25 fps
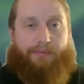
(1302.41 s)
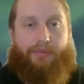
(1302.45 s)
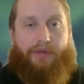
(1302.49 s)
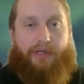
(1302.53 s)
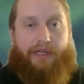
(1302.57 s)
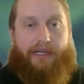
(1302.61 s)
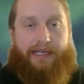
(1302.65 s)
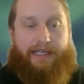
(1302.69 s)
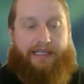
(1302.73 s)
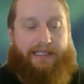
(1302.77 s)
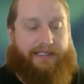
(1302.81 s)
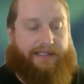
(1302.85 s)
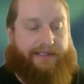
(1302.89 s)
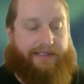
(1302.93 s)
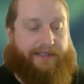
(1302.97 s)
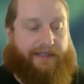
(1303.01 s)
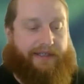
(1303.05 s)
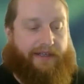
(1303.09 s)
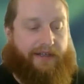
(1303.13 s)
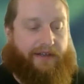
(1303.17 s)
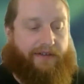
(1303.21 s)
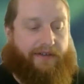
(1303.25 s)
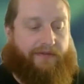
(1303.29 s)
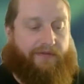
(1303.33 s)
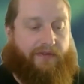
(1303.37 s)
place
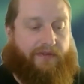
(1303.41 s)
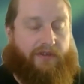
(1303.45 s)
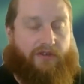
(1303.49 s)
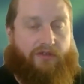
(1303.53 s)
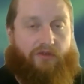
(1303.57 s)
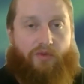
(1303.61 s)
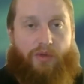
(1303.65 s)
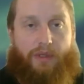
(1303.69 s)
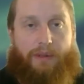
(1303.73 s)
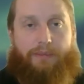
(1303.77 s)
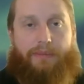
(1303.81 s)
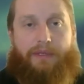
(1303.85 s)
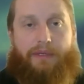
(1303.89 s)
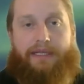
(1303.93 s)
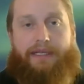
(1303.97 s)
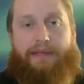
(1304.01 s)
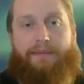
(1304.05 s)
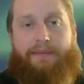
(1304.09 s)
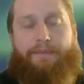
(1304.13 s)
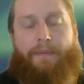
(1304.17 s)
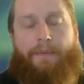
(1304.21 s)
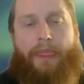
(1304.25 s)
for Gribbly.